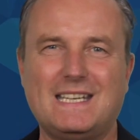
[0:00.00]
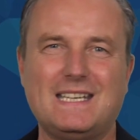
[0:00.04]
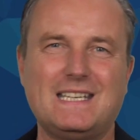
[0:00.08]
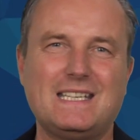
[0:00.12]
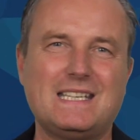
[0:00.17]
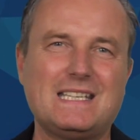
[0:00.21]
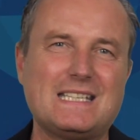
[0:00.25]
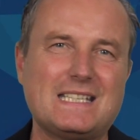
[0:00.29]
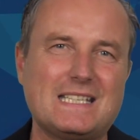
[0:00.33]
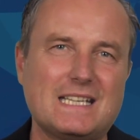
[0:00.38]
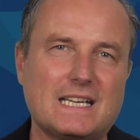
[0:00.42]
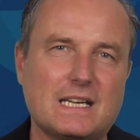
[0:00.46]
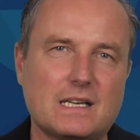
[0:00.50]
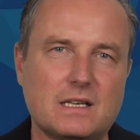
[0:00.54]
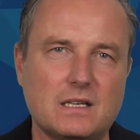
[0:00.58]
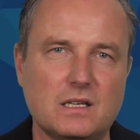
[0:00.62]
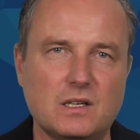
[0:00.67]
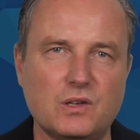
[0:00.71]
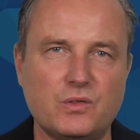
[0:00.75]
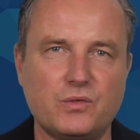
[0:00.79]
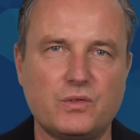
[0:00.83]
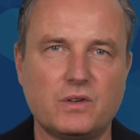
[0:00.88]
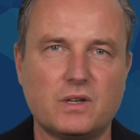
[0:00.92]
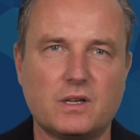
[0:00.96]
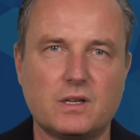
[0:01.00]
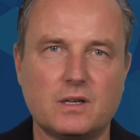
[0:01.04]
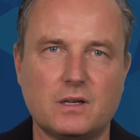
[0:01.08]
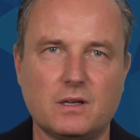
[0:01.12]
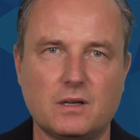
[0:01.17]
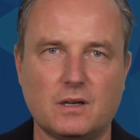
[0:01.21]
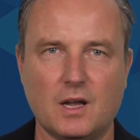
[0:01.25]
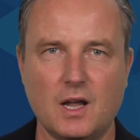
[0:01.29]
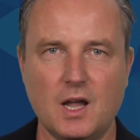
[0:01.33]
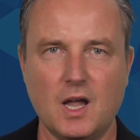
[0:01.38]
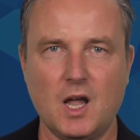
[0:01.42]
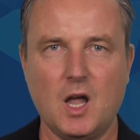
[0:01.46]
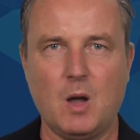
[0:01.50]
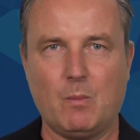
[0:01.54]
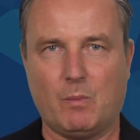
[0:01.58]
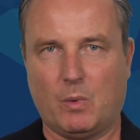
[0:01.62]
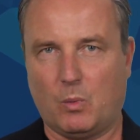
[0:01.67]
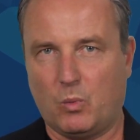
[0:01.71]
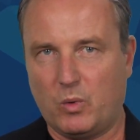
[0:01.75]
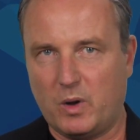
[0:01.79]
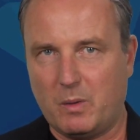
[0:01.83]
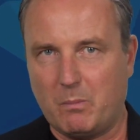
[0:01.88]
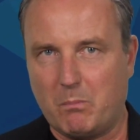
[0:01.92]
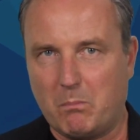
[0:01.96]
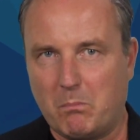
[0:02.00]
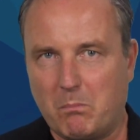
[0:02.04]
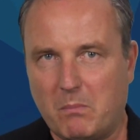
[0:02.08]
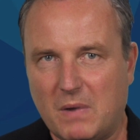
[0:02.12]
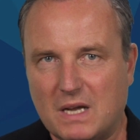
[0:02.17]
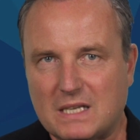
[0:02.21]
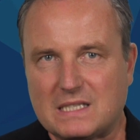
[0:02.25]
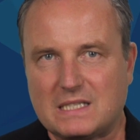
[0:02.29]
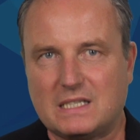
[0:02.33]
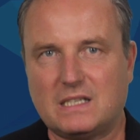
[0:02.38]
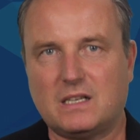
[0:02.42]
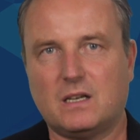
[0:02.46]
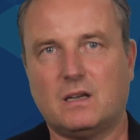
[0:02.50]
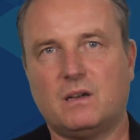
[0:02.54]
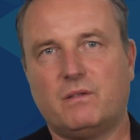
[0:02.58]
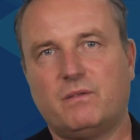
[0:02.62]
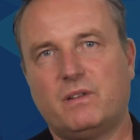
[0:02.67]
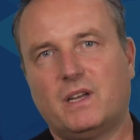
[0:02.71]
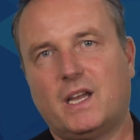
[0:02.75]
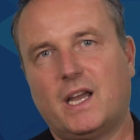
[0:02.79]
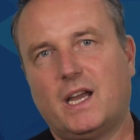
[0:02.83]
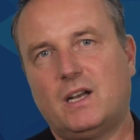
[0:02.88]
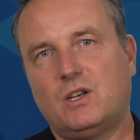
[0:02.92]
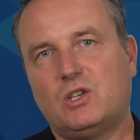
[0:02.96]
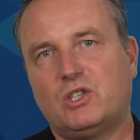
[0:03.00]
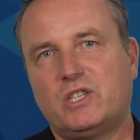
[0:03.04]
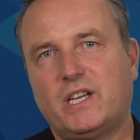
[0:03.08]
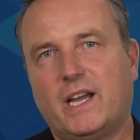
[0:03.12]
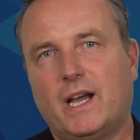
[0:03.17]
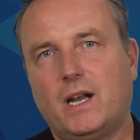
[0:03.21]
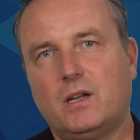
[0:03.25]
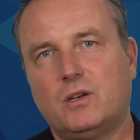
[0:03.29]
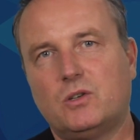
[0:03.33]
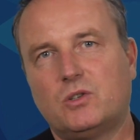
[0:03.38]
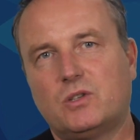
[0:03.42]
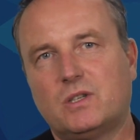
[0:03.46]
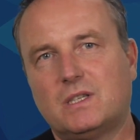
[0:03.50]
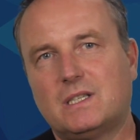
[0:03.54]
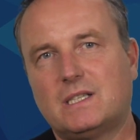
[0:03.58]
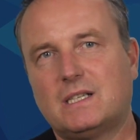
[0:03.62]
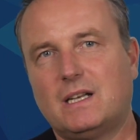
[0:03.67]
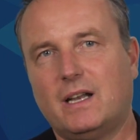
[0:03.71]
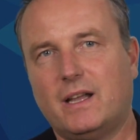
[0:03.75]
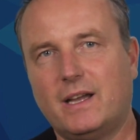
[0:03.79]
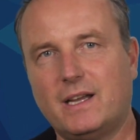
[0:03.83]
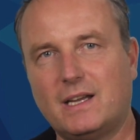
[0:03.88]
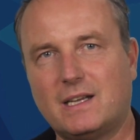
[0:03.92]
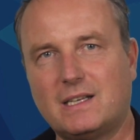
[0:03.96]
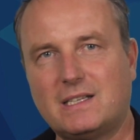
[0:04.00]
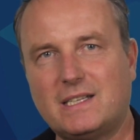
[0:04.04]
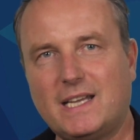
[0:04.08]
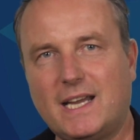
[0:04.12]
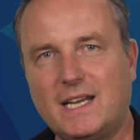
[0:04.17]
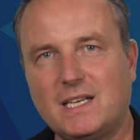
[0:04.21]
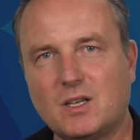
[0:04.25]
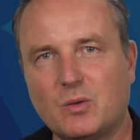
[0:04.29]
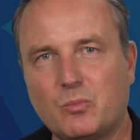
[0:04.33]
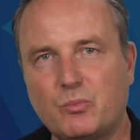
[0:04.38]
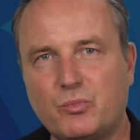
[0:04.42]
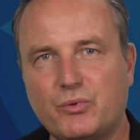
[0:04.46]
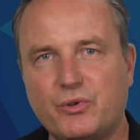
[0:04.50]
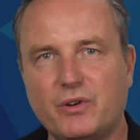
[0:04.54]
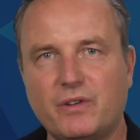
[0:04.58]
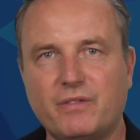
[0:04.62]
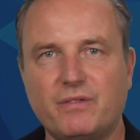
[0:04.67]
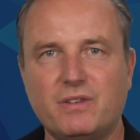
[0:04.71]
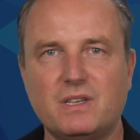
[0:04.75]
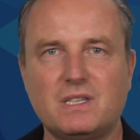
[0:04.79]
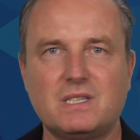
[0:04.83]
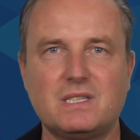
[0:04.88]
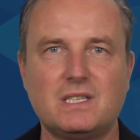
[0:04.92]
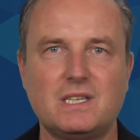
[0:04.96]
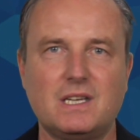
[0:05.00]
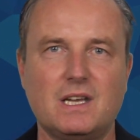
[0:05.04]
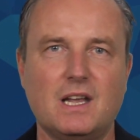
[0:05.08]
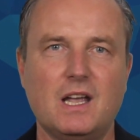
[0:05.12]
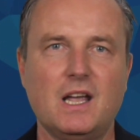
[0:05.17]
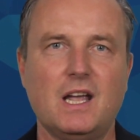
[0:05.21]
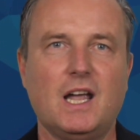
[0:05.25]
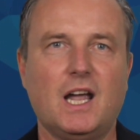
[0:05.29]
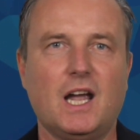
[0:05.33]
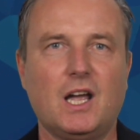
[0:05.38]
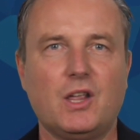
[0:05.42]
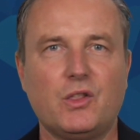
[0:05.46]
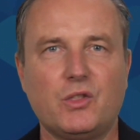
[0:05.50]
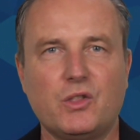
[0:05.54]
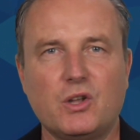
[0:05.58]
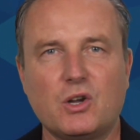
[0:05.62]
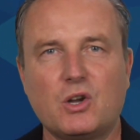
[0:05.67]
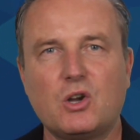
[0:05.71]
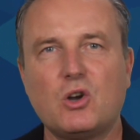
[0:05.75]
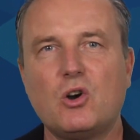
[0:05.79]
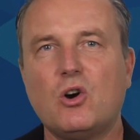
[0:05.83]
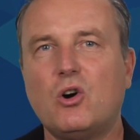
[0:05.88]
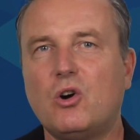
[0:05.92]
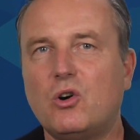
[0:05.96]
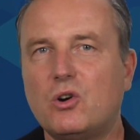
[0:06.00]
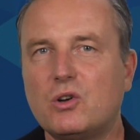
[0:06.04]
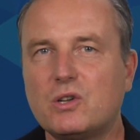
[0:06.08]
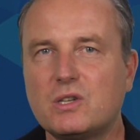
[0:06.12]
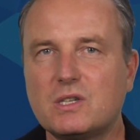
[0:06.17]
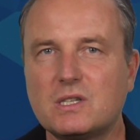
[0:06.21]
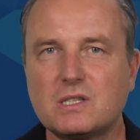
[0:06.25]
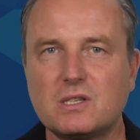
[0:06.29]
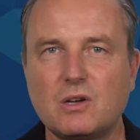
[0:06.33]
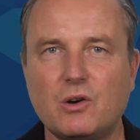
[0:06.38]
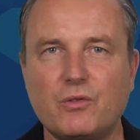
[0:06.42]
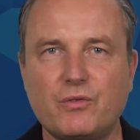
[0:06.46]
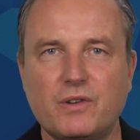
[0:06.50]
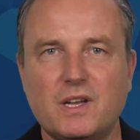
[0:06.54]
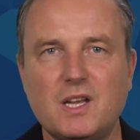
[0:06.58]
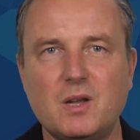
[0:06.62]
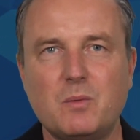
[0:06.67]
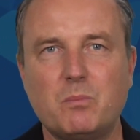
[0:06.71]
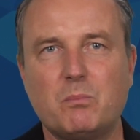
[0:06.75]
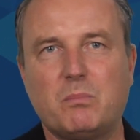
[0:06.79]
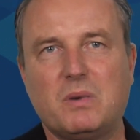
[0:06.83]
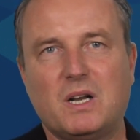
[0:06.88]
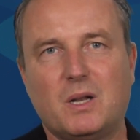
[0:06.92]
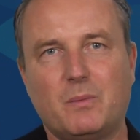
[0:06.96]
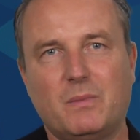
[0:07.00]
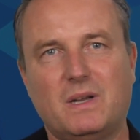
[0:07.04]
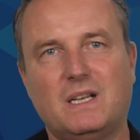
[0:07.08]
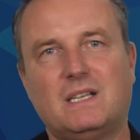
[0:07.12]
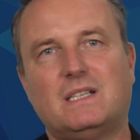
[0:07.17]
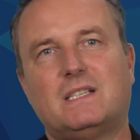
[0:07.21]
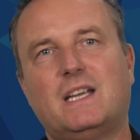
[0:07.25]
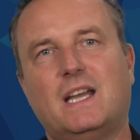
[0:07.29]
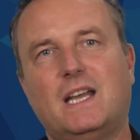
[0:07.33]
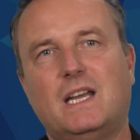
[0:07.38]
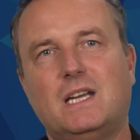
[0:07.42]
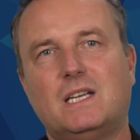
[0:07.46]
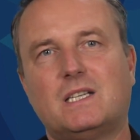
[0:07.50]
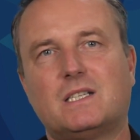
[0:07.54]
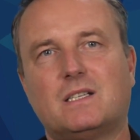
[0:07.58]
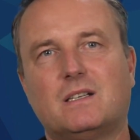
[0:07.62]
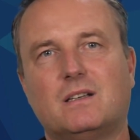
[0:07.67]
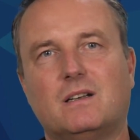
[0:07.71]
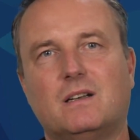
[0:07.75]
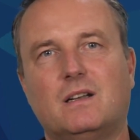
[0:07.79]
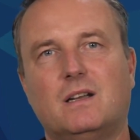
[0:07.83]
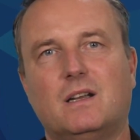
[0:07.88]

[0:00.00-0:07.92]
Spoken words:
is significant, but we must navigate challenges like data privacy and the costs of implementation.